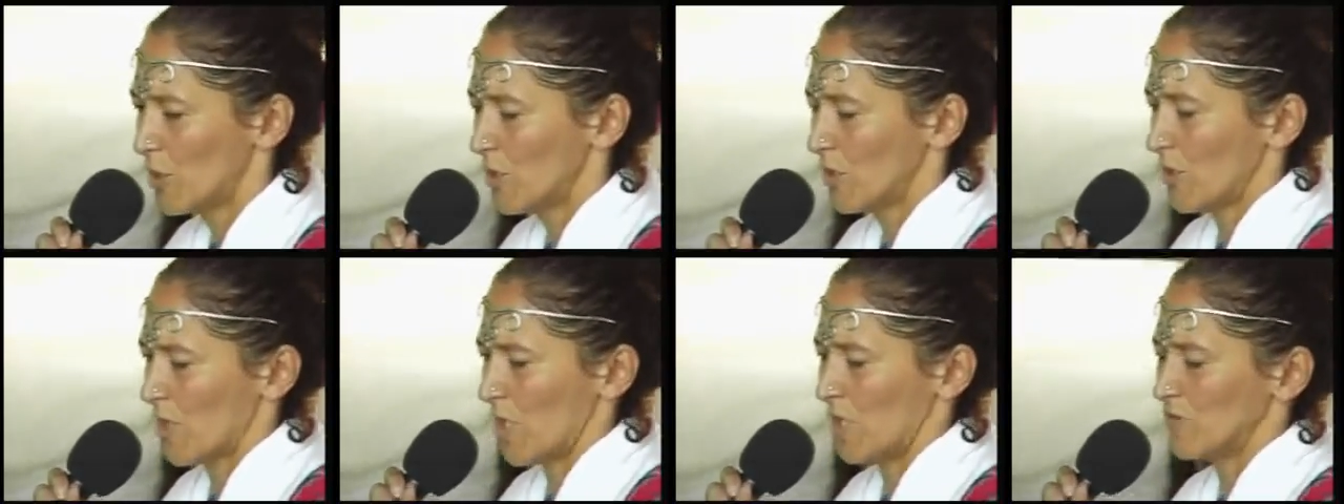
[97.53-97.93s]

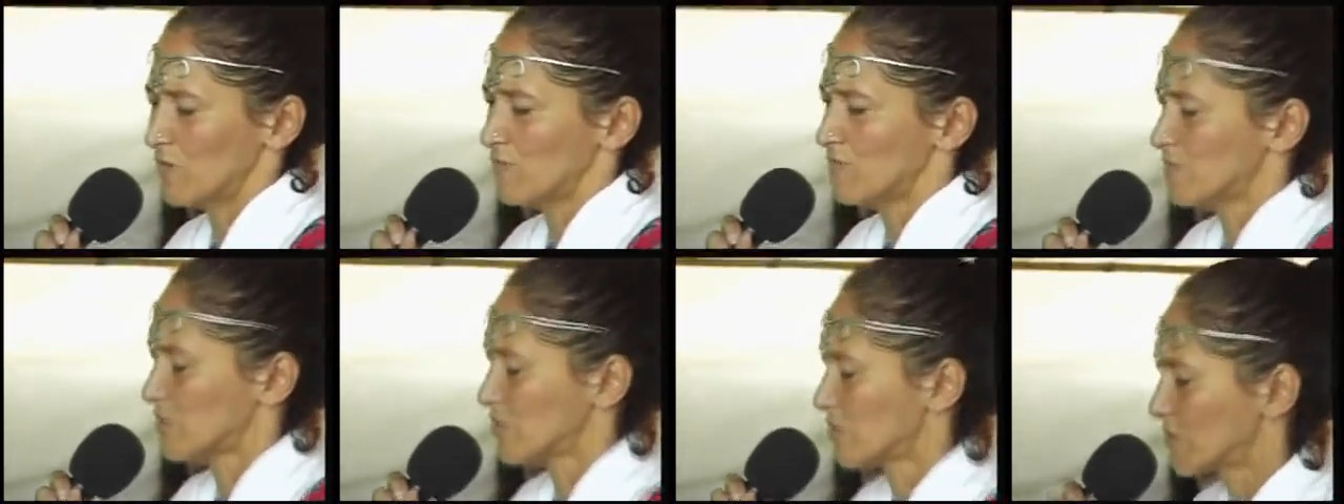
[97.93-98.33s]
and
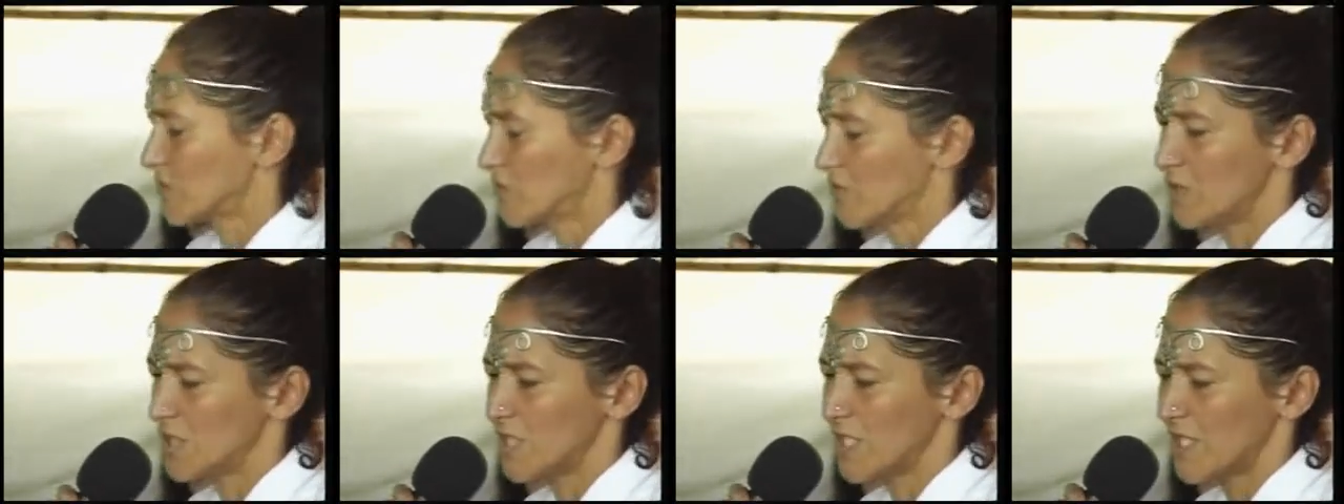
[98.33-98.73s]

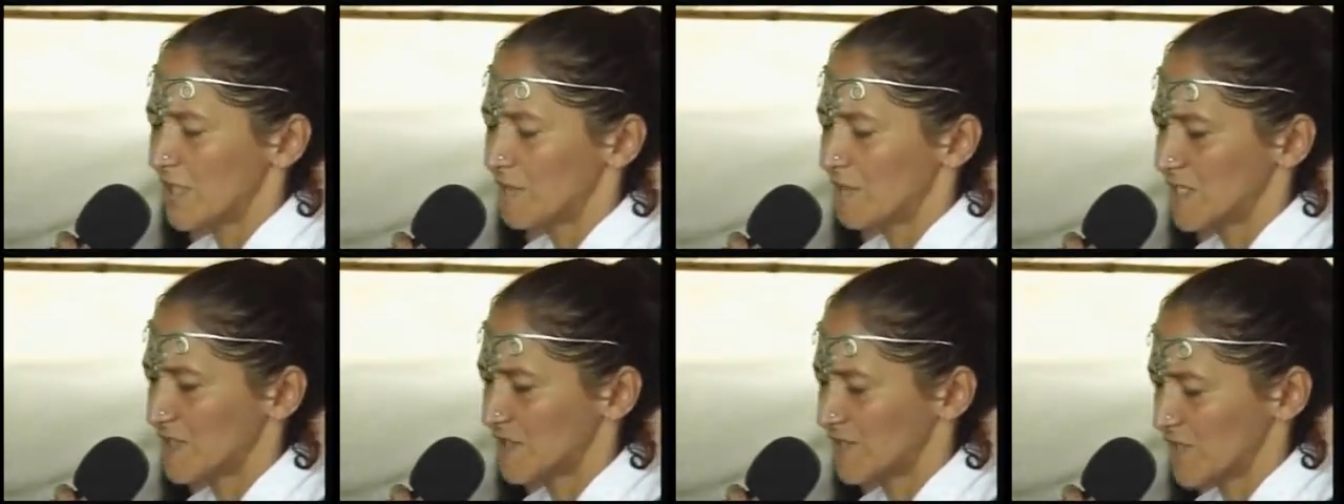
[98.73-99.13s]
suddenly I
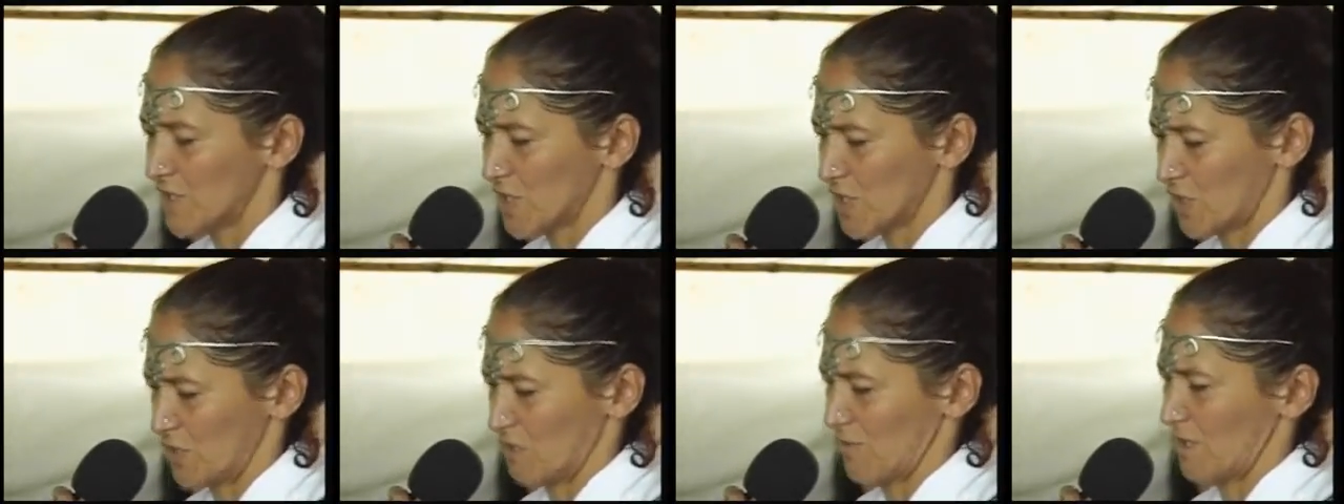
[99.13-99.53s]
was
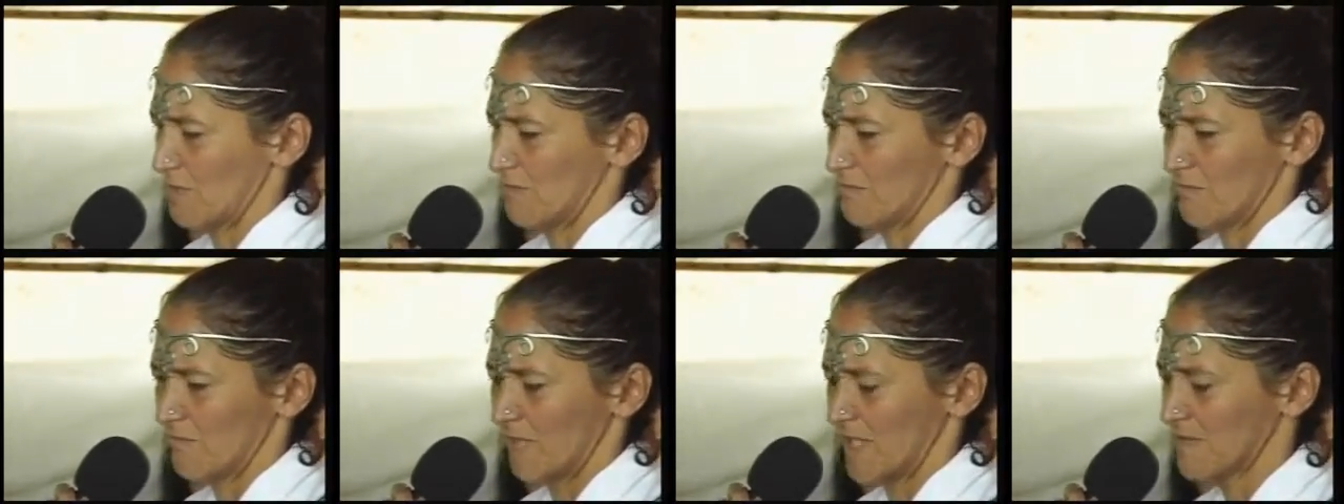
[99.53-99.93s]
thinking, like,
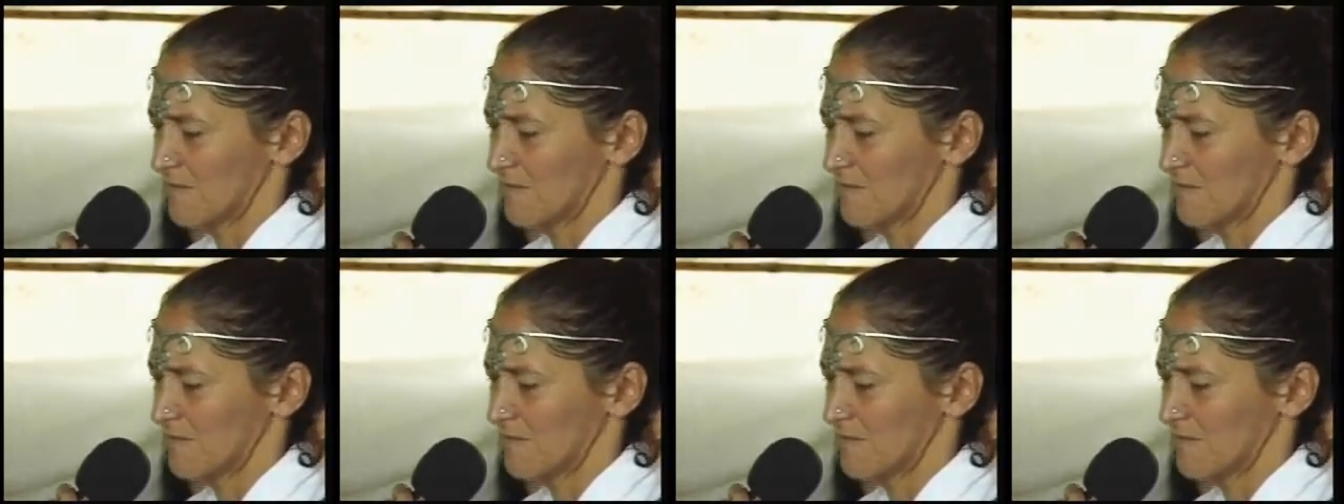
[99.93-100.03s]
but